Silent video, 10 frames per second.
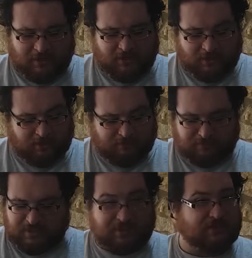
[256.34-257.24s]
This just
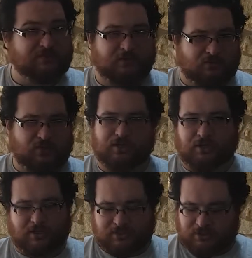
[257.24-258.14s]
feels nicer to
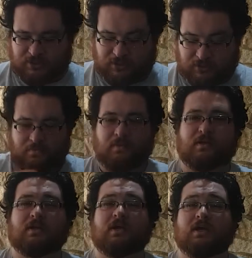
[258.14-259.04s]
use.
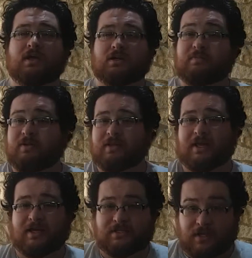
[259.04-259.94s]
Comparing that against
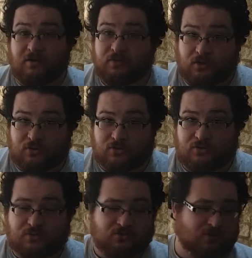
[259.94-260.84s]
other consoles
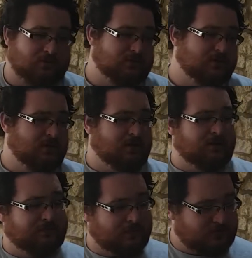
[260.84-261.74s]
controllers, first we
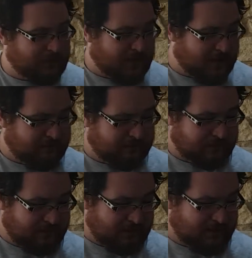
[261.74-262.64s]
have
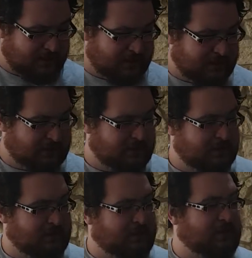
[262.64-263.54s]
the
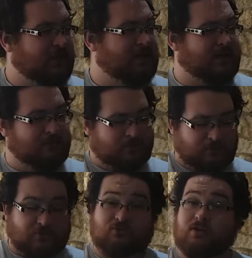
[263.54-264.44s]
GameCube controller
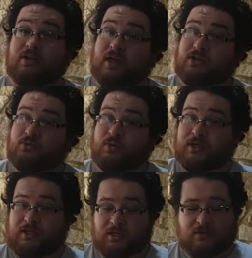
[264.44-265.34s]
that we
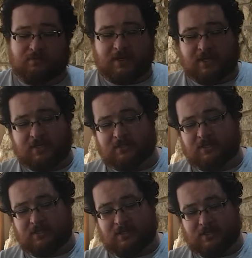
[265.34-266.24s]
compared the
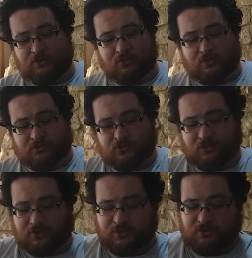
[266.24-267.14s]
Joy-Con controller to
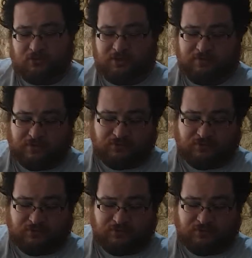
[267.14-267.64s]
in the first video.